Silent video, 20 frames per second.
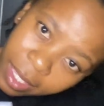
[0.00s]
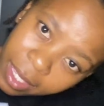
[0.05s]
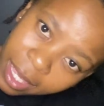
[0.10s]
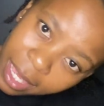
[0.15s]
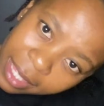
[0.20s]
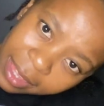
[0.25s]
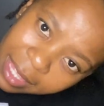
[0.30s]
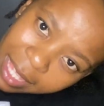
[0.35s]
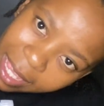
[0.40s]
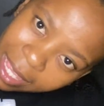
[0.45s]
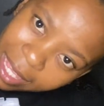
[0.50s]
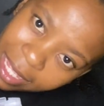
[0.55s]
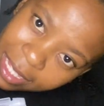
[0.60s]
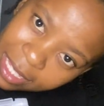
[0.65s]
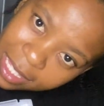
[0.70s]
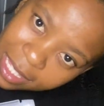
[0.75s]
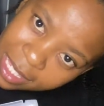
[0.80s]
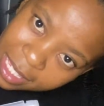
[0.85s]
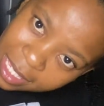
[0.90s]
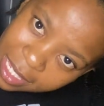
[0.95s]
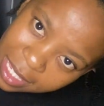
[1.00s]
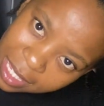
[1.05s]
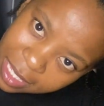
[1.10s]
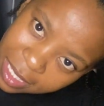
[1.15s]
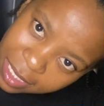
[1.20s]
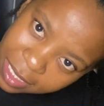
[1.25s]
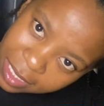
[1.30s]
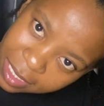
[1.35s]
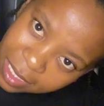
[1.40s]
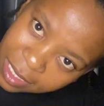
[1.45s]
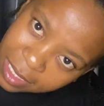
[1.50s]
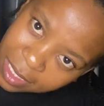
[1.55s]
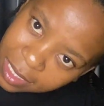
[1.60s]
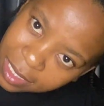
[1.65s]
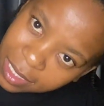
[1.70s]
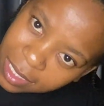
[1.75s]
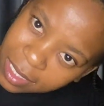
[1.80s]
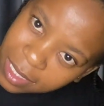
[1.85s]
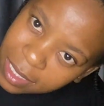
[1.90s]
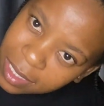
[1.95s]
at the ends
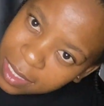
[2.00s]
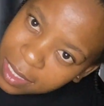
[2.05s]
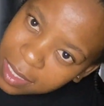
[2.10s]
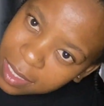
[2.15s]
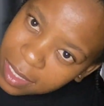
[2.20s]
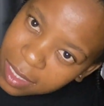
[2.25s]
is